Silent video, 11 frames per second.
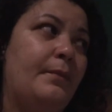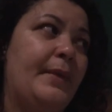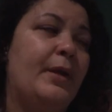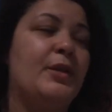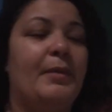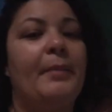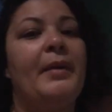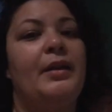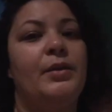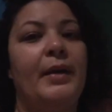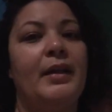Because by
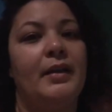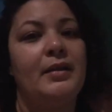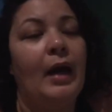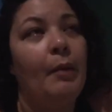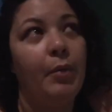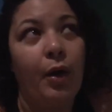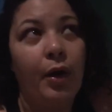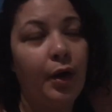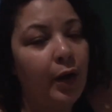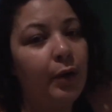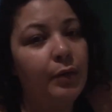me doing this, I'm not
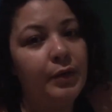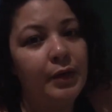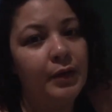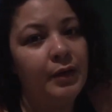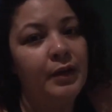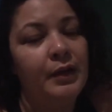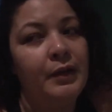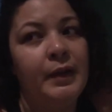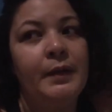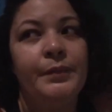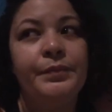alone.
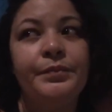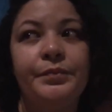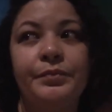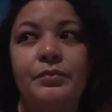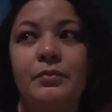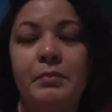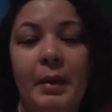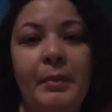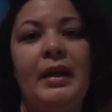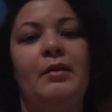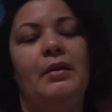By
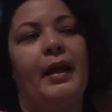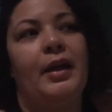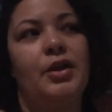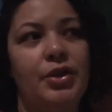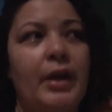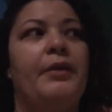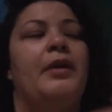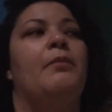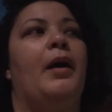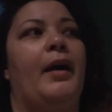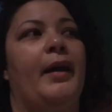me, like,
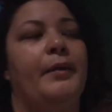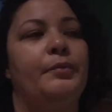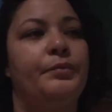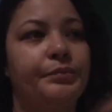sharing my...